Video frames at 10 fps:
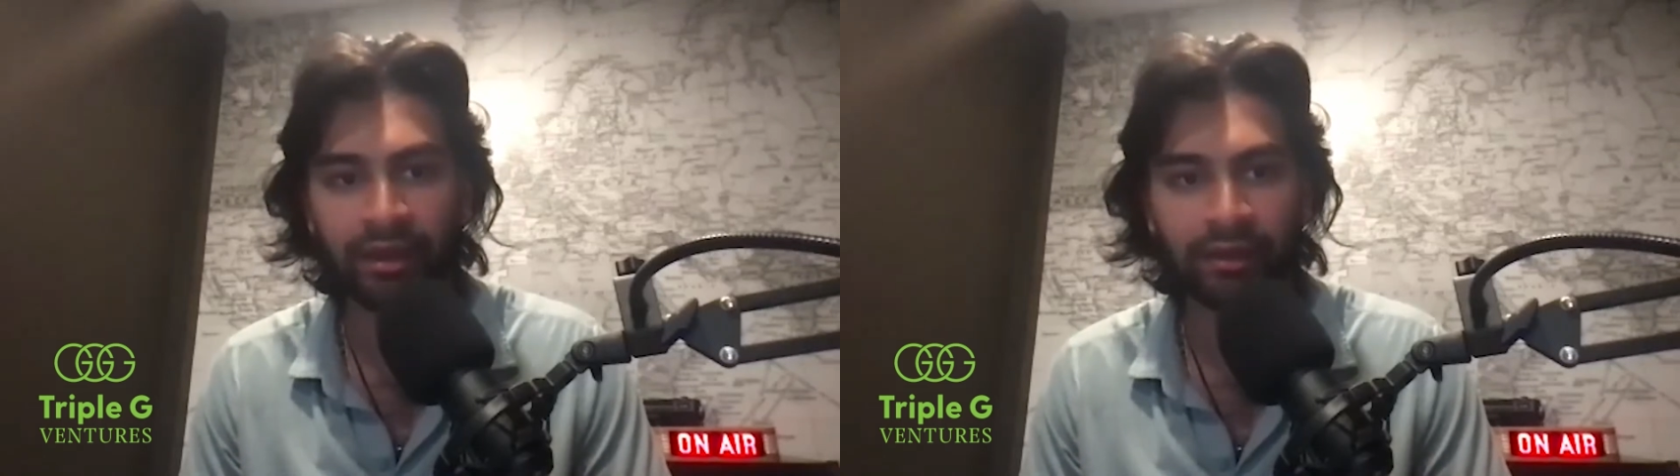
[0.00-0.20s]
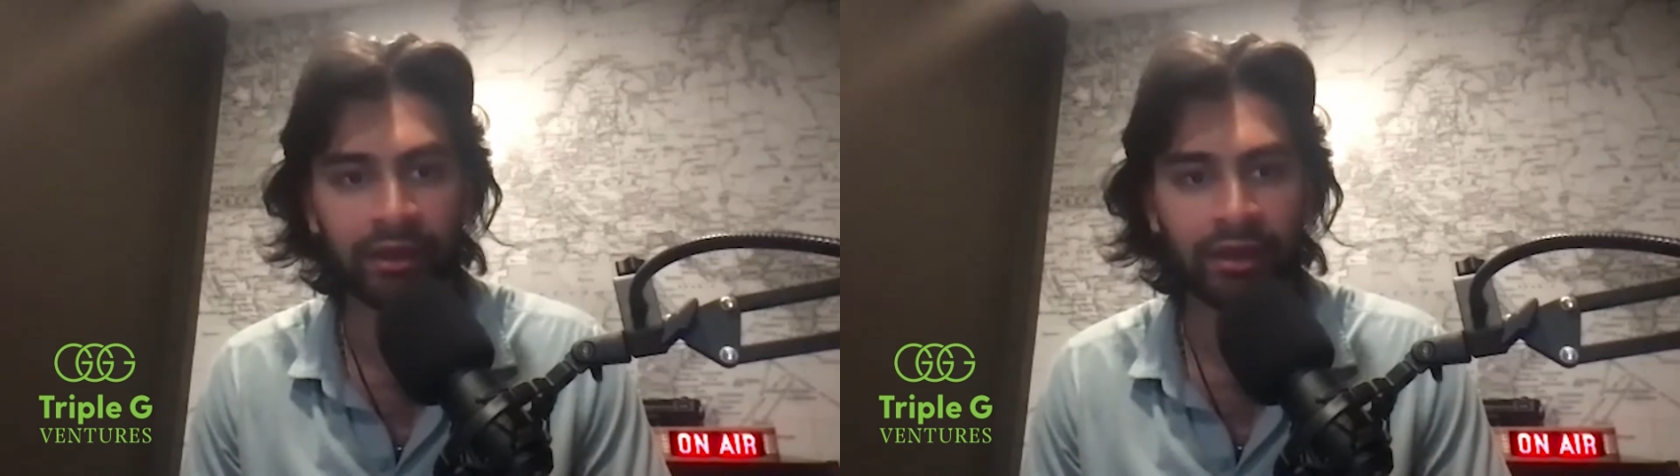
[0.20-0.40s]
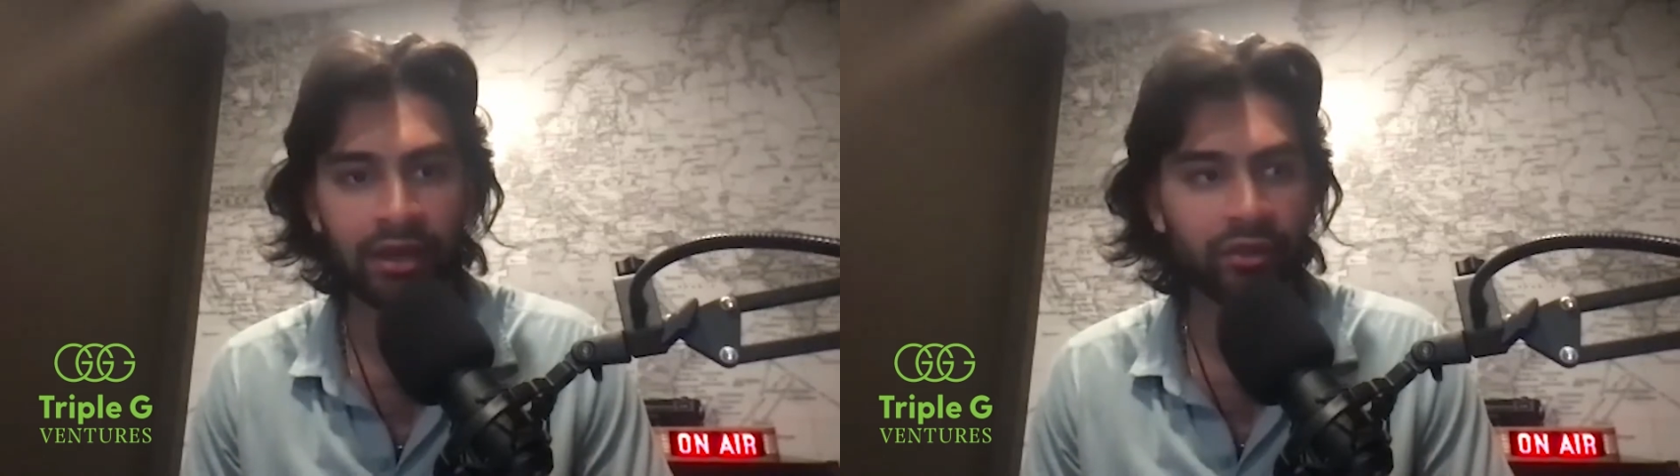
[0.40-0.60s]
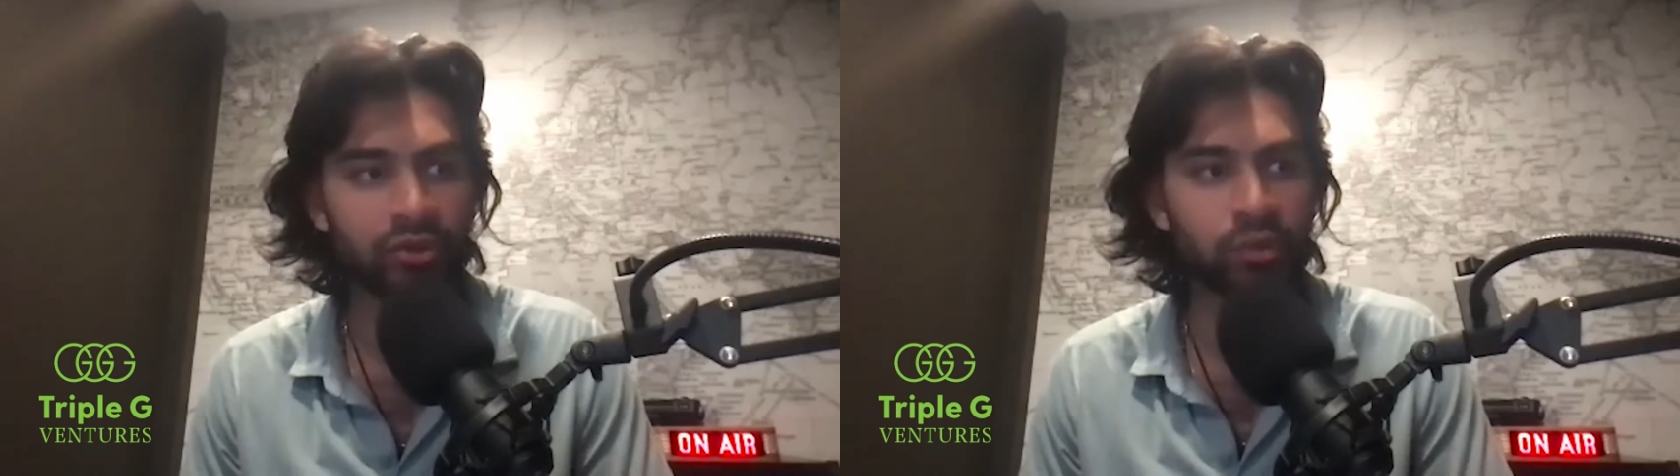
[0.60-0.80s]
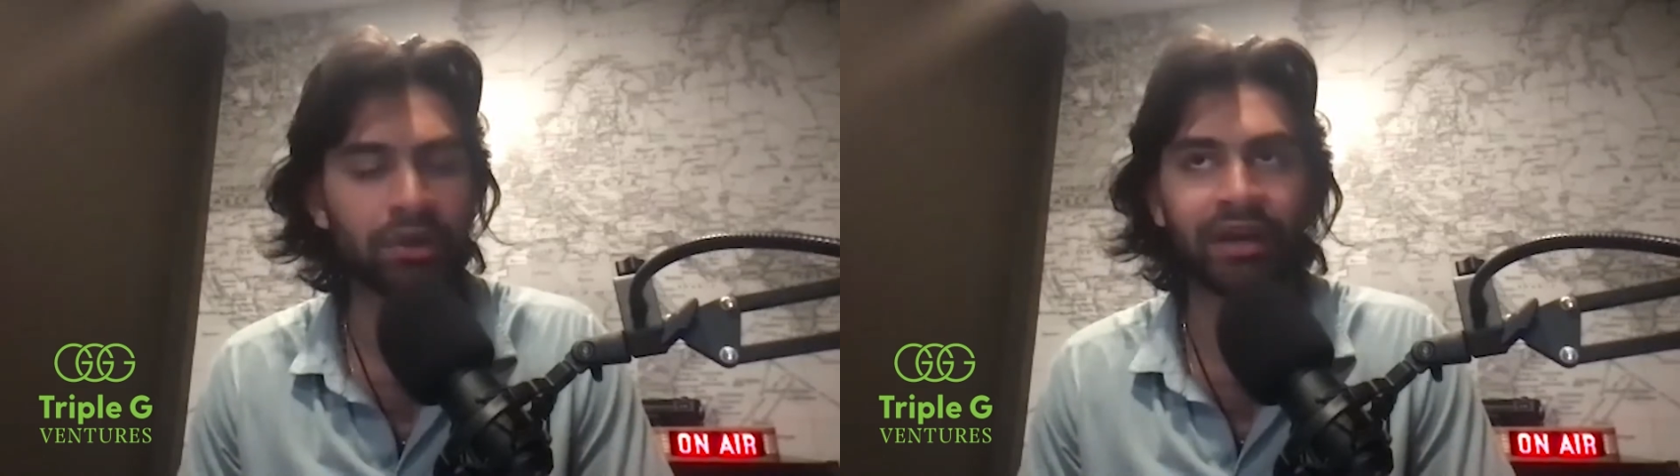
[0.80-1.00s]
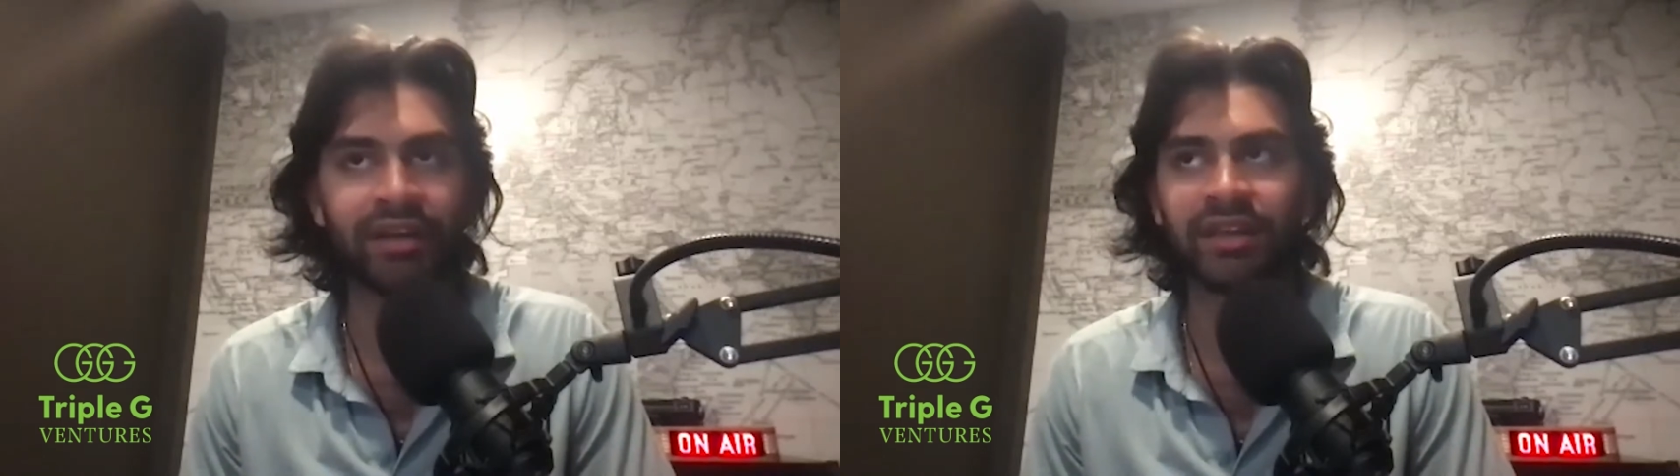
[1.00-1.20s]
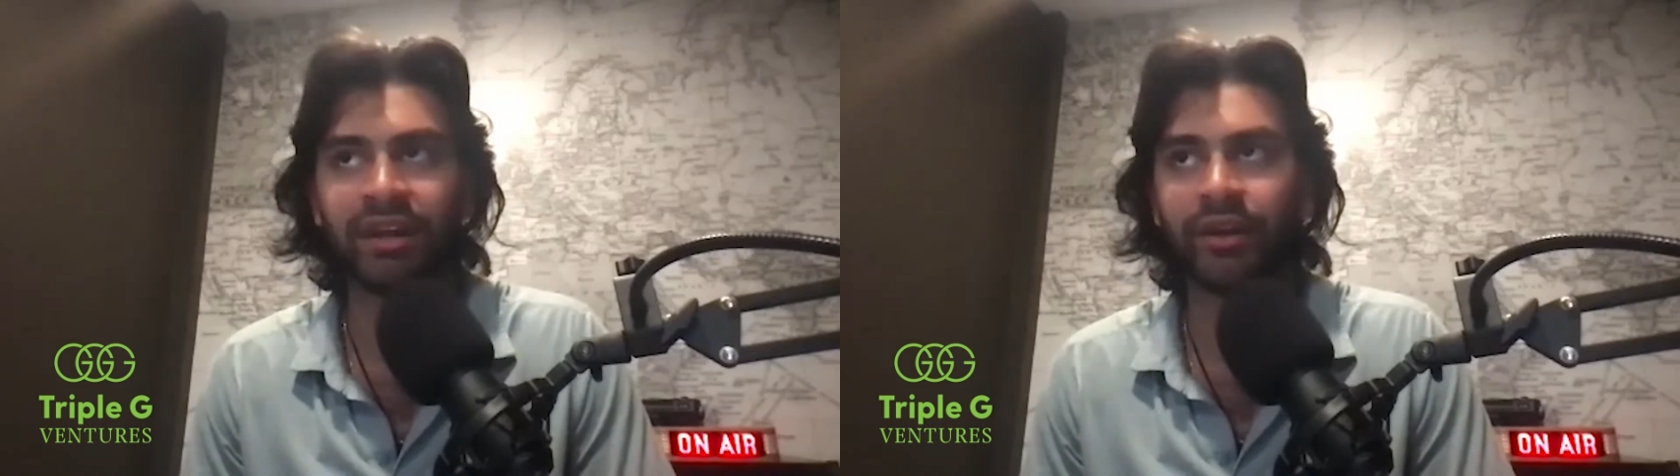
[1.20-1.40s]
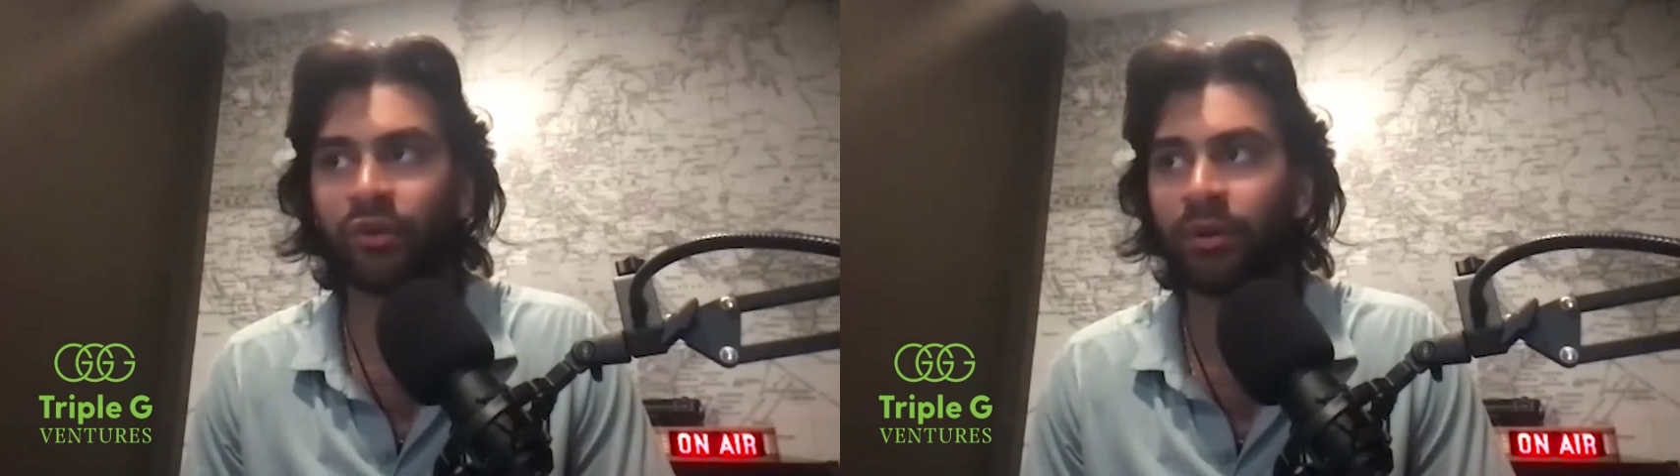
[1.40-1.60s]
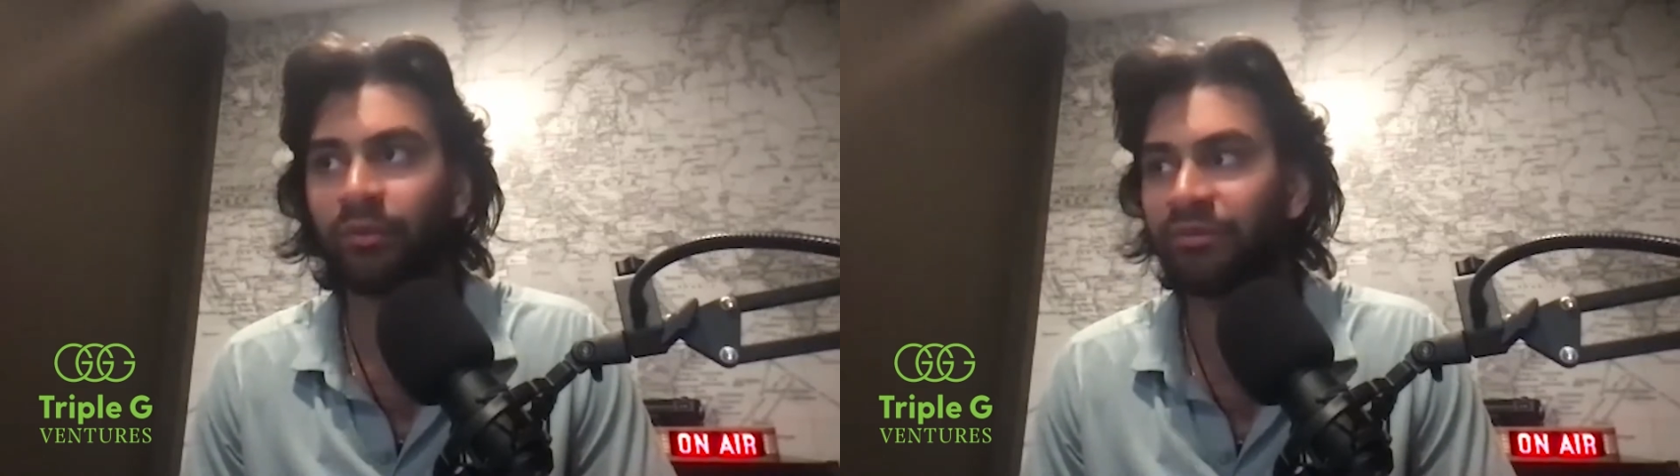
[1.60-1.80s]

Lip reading: Like those were guys that I grew up